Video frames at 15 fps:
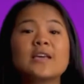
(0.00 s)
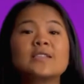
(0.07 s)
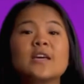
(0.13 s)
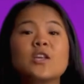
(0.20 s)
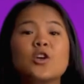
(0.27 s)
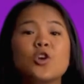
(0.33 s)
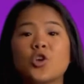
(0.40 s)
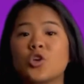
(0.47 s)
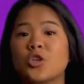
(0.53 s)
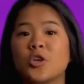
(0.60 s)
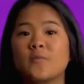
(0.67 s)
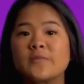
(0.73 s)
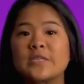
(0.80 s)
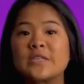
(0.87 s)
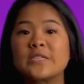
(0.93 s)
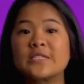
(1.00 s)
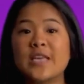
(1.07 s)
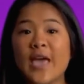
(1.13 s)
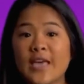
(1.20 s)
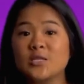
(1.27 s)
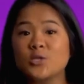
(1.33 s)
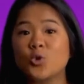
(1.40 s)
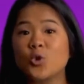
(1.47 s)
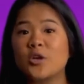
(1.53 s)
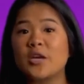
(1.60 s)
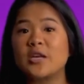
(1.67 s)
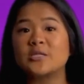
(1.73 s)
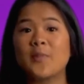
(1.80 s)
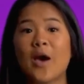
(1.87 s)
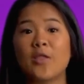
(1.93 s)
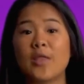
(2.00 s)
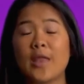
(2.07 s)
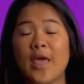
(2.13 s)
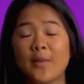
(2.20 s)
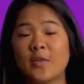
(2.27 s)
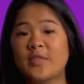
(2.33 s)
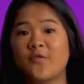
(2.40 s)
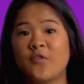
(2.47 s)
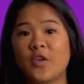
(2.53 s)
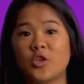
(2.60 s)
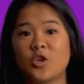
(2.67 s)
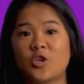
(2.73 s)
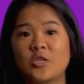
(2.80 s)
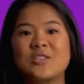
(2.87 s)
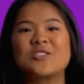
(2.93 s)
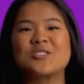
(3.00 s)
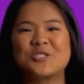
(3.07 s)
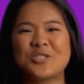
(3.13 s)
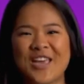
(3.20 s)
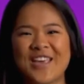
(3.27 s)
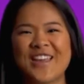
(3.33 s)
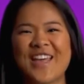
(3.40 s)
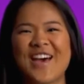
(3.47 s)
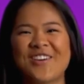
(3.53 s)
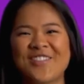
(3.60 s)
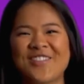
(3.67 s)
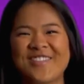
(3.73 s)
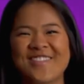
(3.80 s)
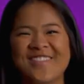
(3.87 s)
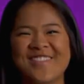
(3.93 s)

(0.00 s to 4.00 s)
like I said earlier, today's story is about Naboth's vineyard. So let's check it out.